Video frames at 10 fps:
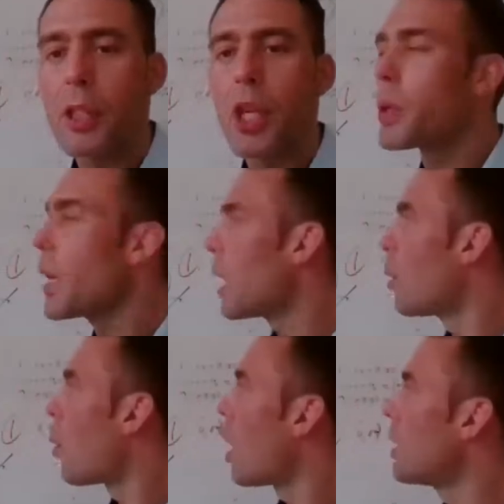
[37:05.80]
So yeah,
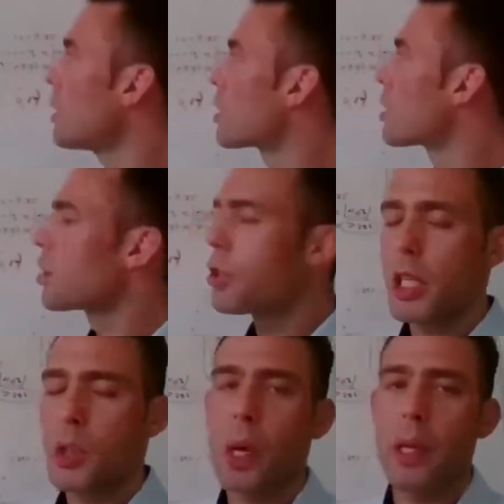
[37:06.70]
wallets,
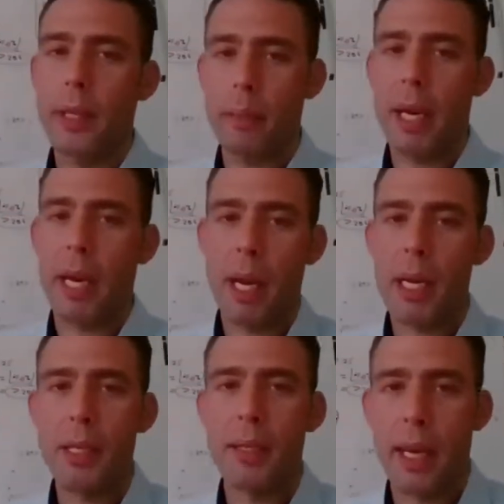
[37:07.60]
Trust Wallet and
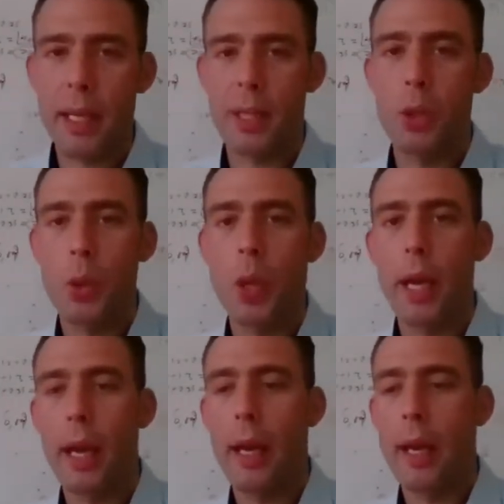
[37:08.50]
MetaMask, that is the 2
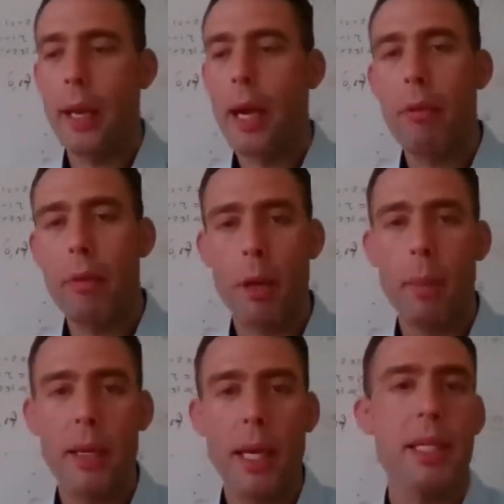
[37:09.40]
I
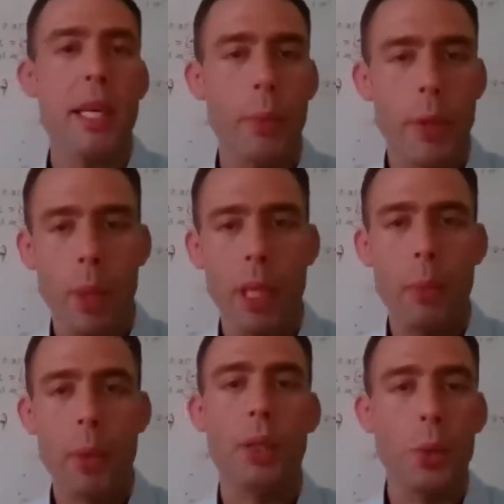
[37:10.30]
recommend. I said
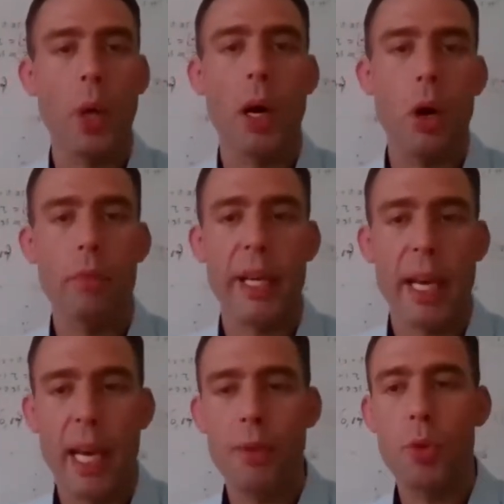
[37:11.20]
we do
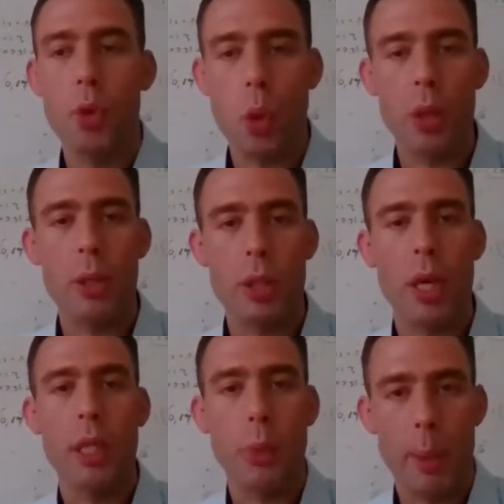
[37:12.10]
already have tutorials
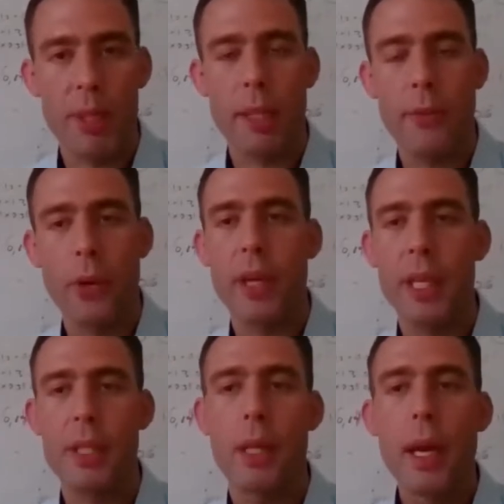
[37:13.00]
on the website for
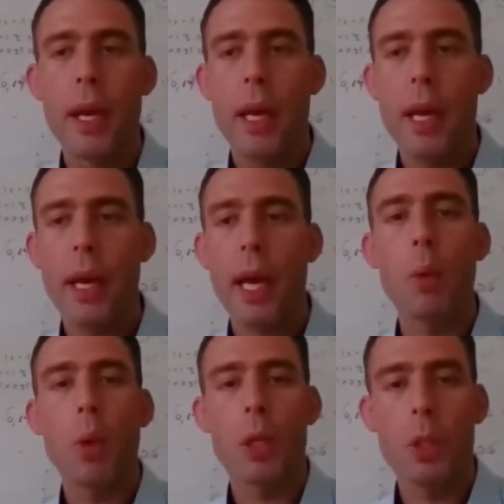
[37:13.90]
this.
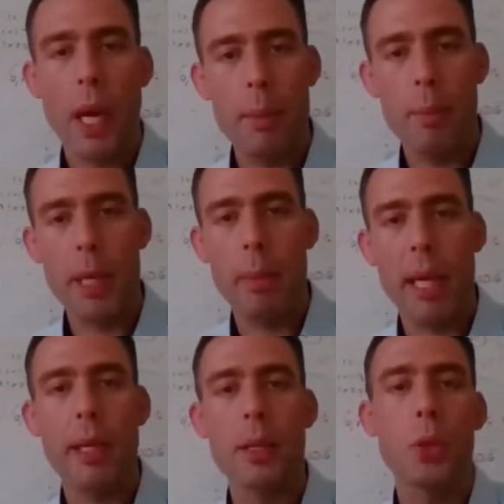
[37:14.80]
I will also be
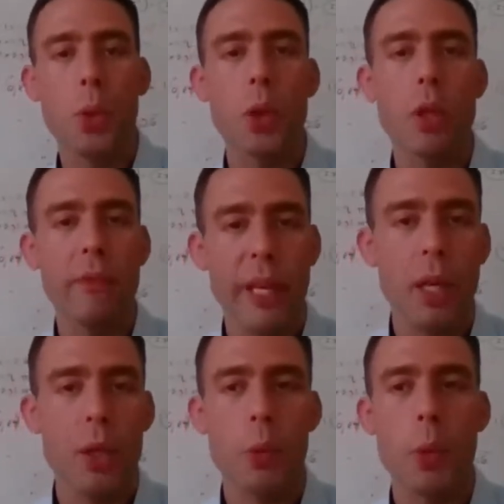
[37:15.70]
making tutorial
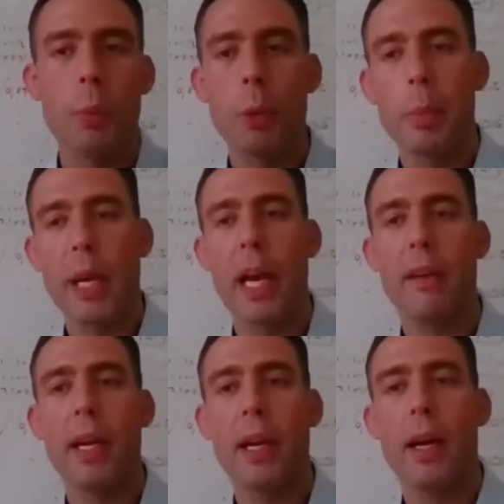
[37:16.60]
videos. We will be
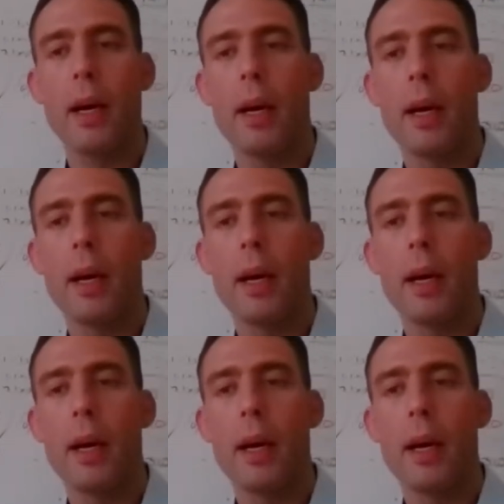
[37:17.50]
having a